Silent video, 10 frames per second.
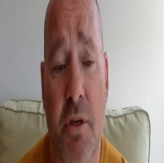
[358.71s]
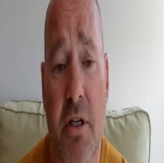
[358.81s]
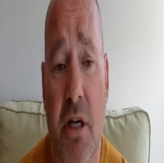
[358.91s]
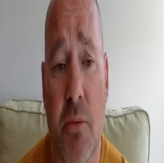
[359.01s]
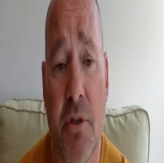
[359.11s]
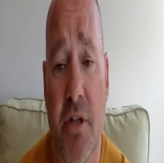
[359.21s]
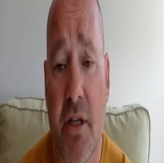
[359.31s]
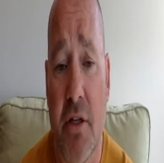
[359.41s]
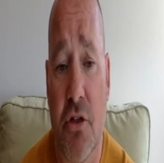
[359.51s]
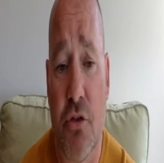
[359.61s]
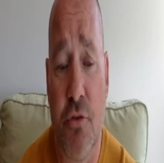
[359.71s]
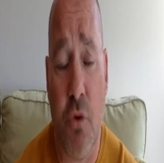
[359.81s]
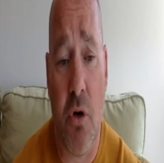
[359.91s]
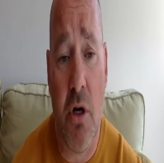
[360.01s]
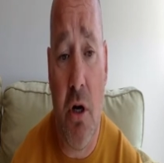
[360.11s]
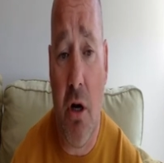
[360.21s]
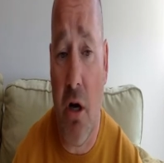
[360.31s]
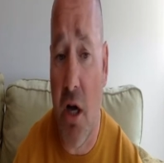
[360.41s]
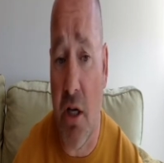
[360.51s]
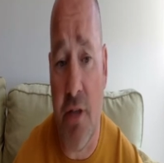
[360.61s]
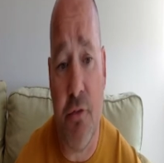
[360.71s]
waking up one day and I just thought I can't